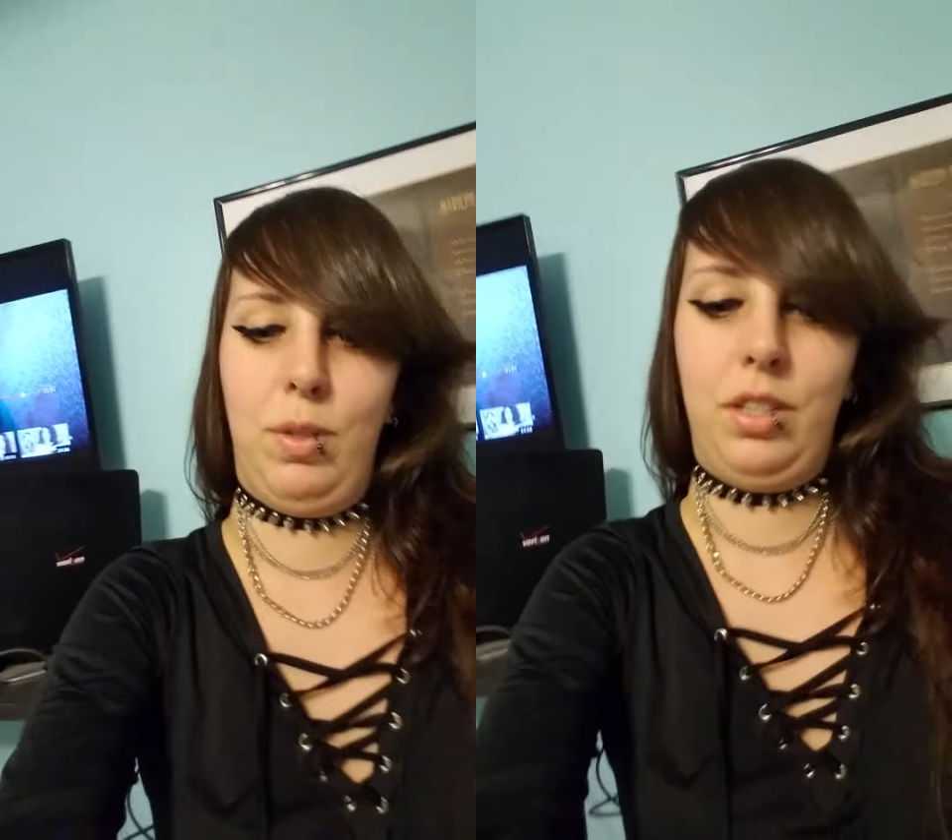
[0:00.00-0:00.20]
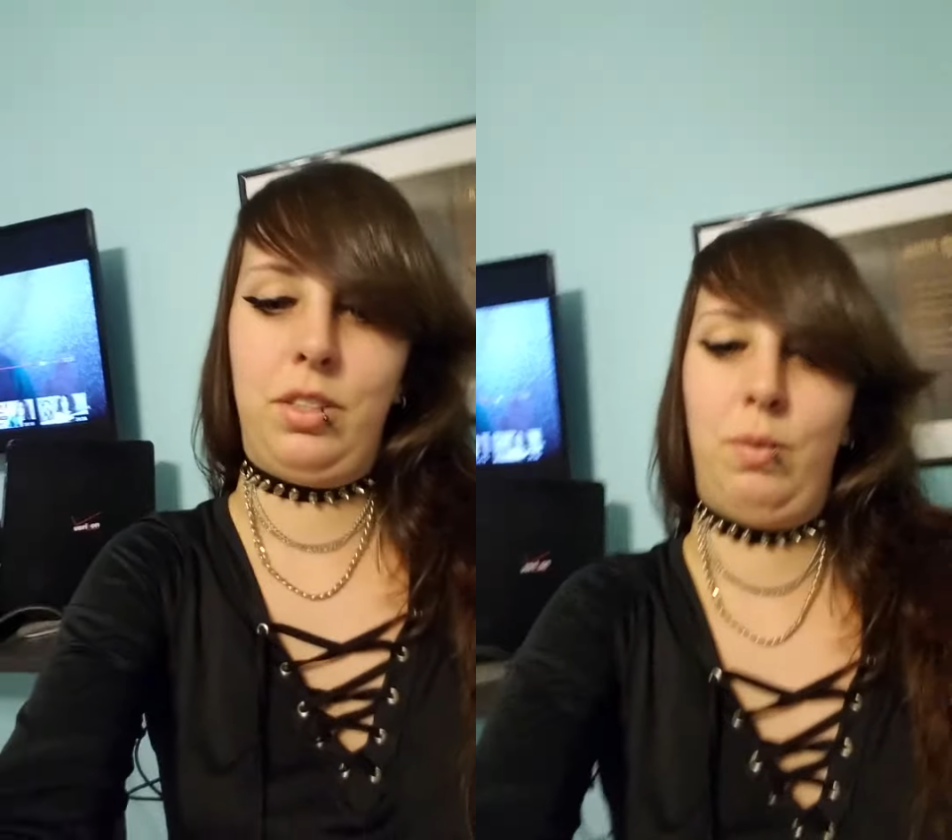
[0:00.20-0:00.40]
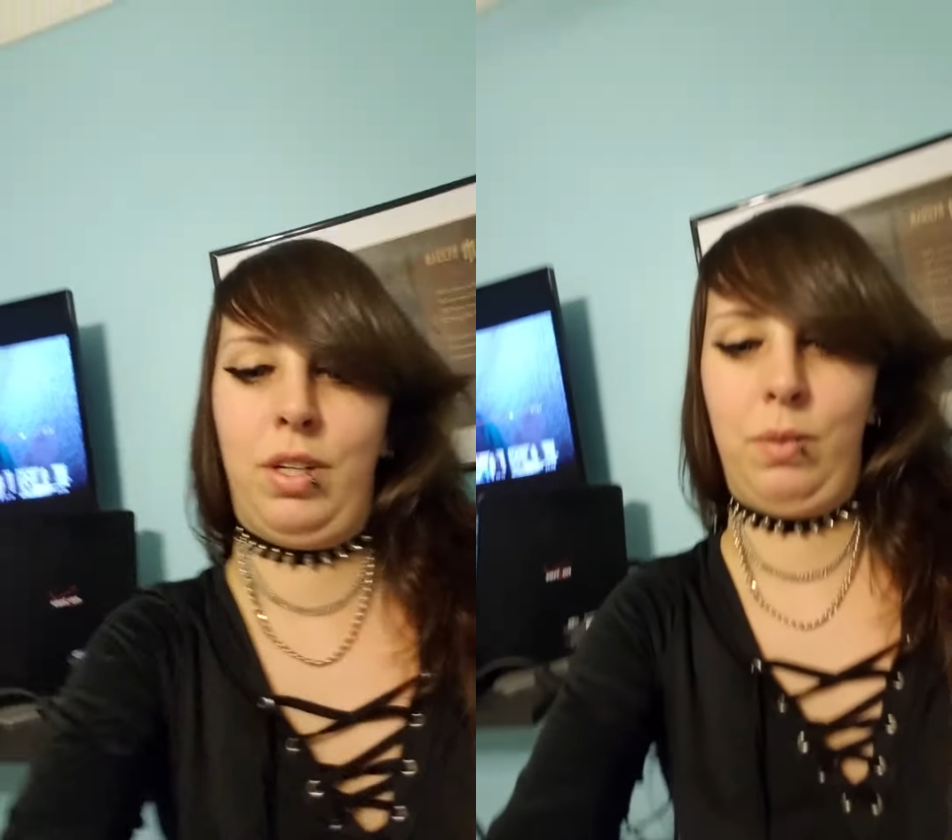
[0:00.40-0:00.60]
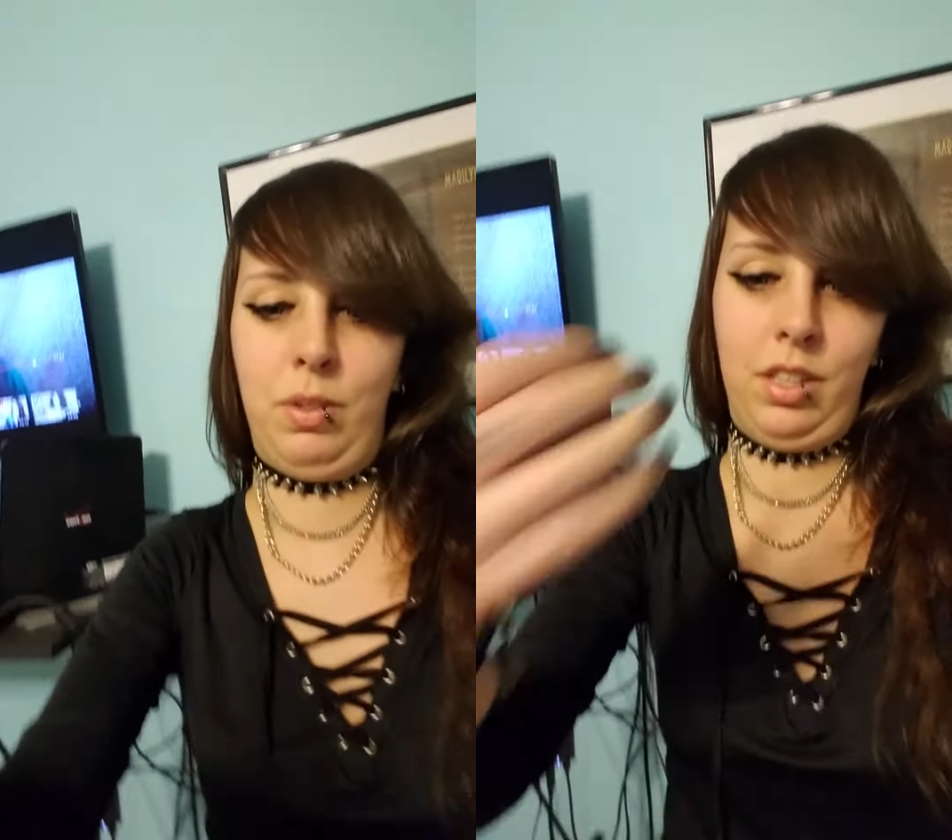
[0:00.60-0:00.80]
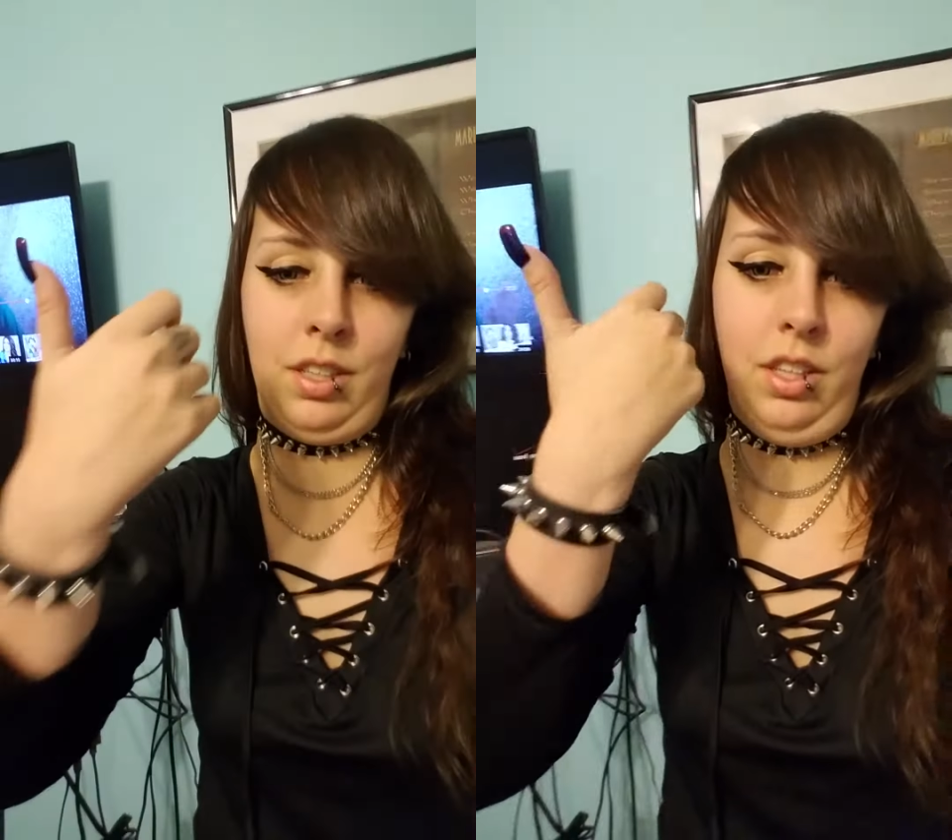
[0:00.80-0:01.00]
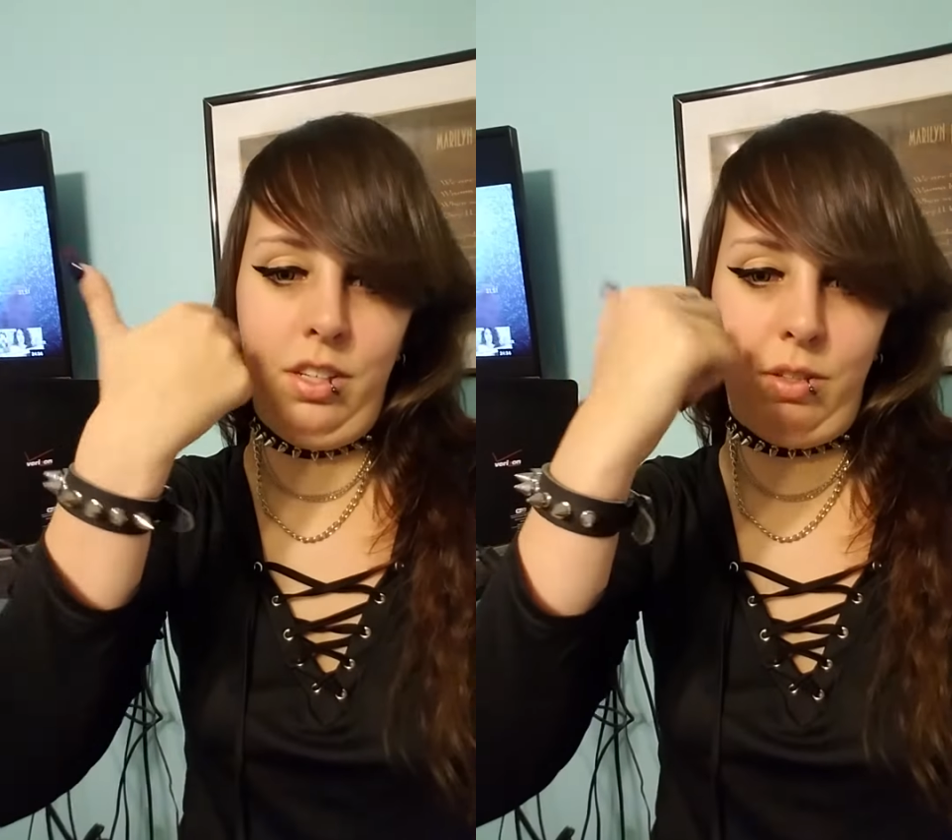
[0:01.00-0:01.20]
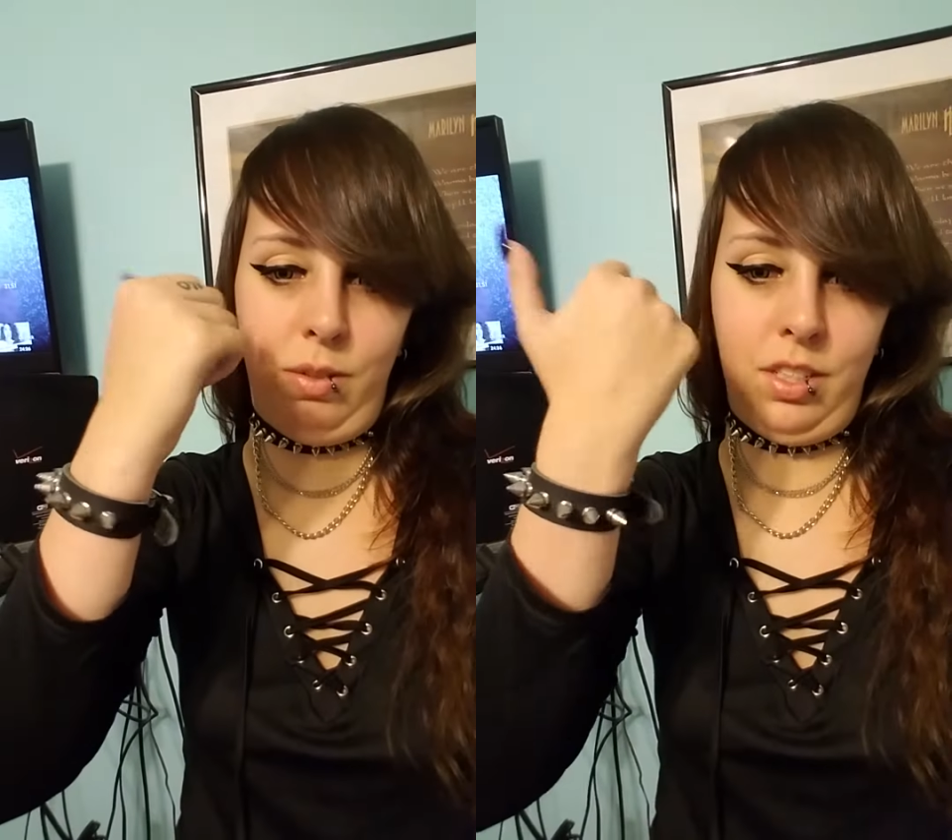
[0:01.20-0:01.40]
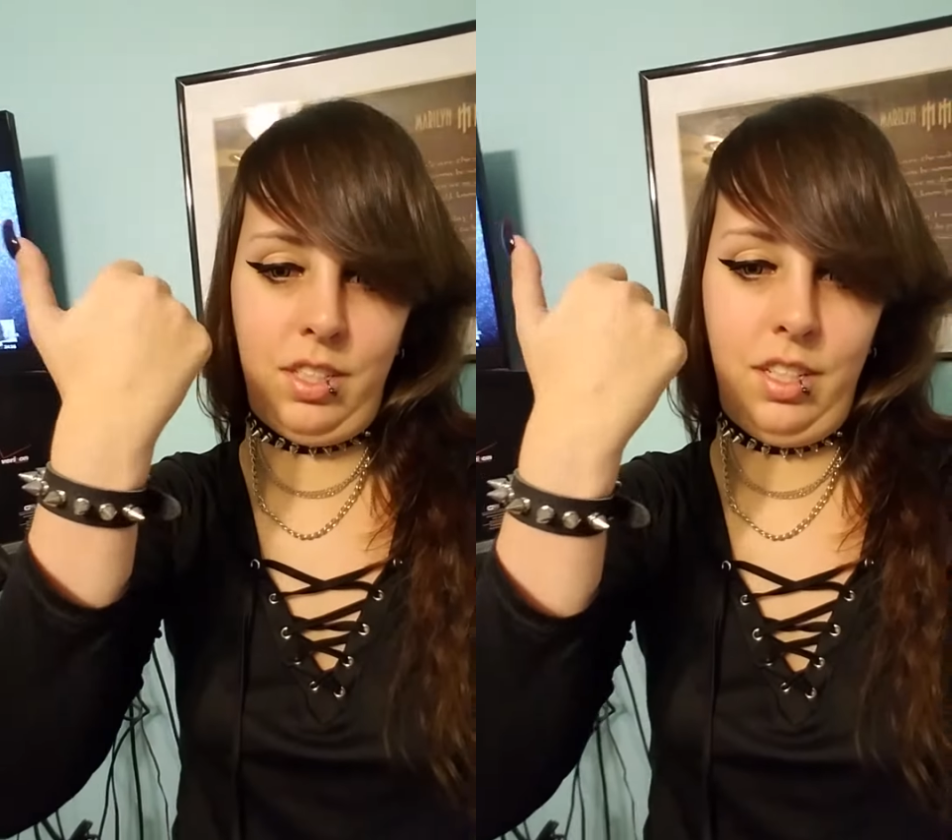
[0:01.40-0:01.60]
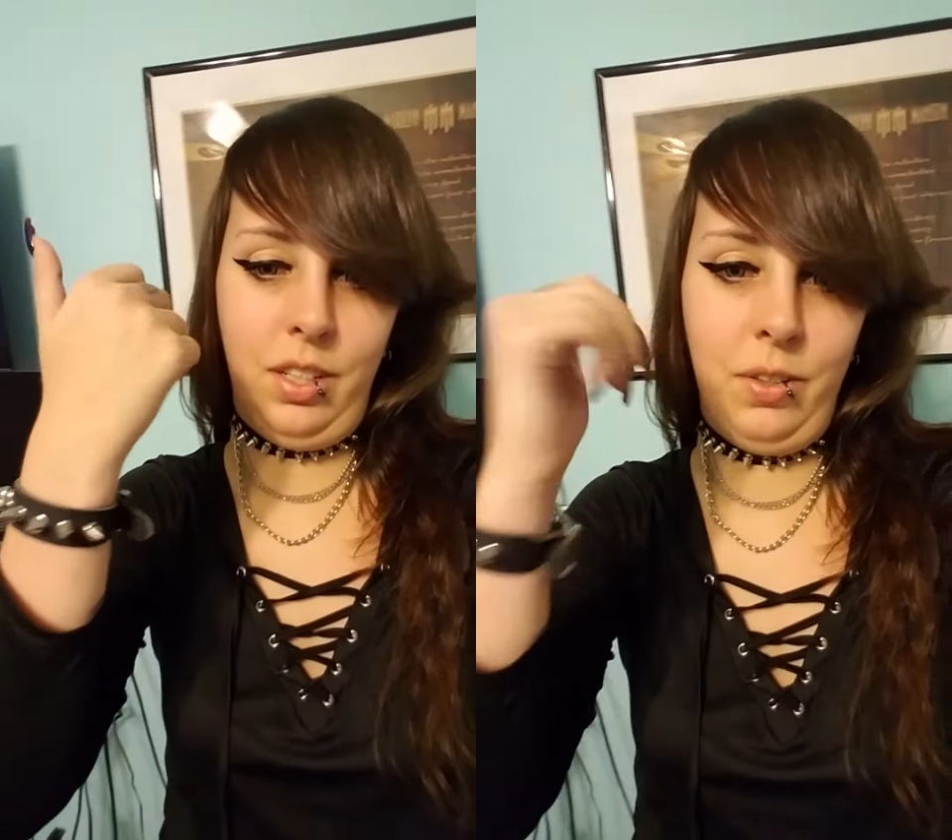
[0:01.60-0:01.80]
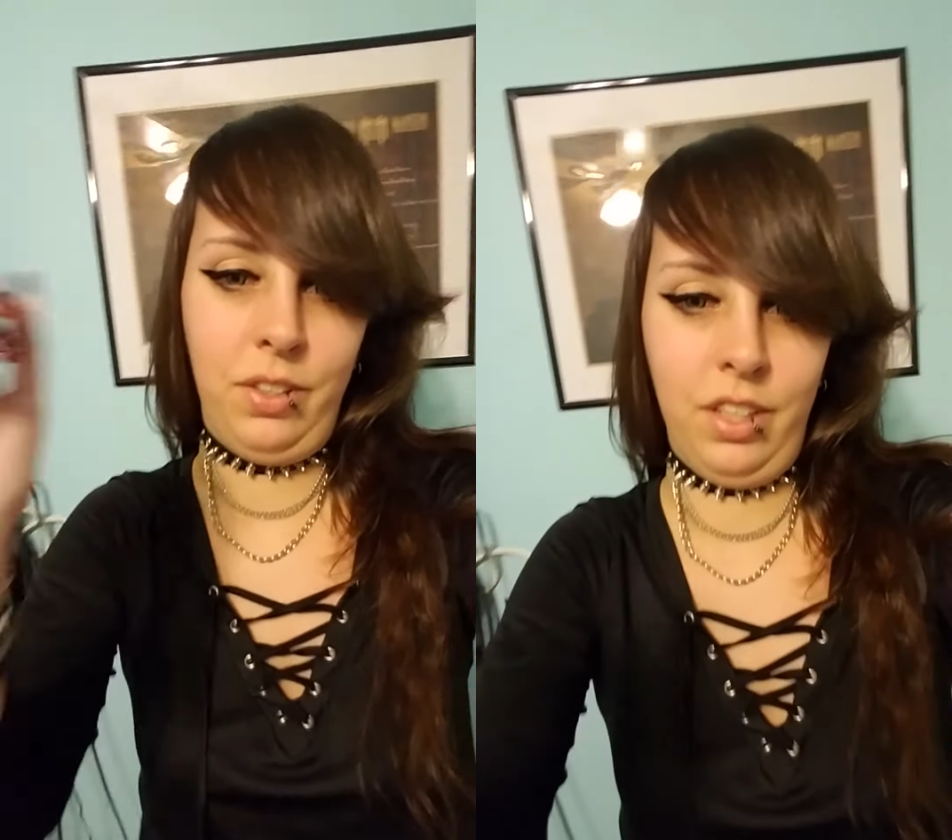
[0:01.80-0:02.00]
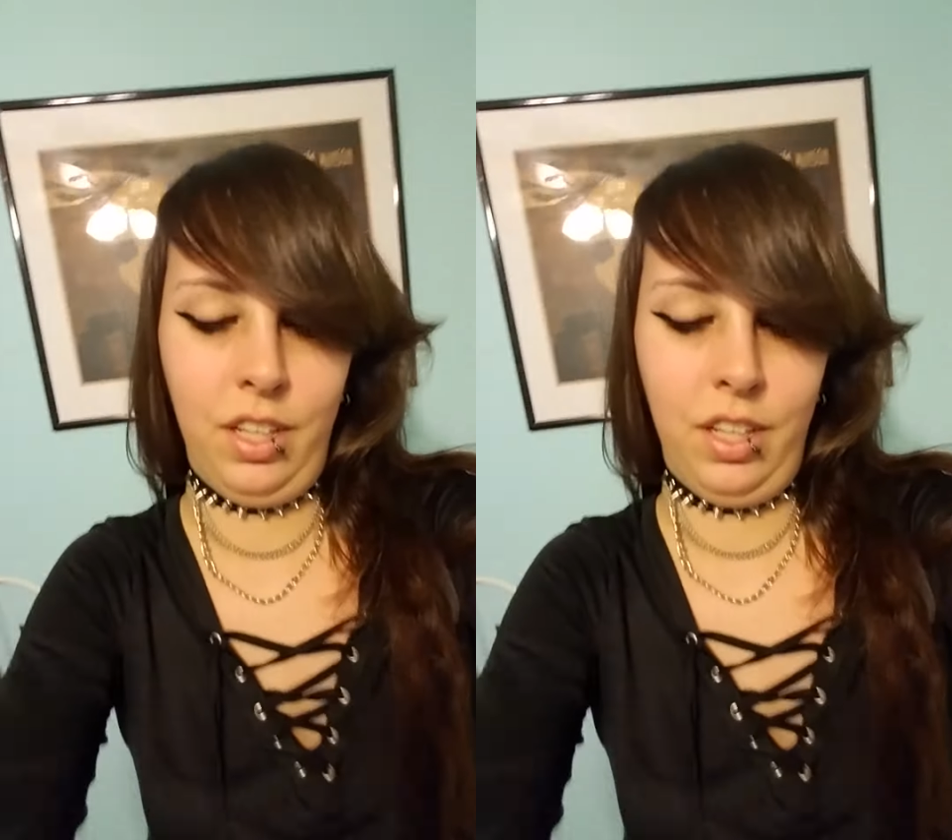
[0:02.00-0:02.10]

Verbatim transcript: also wearing one on this wrist too,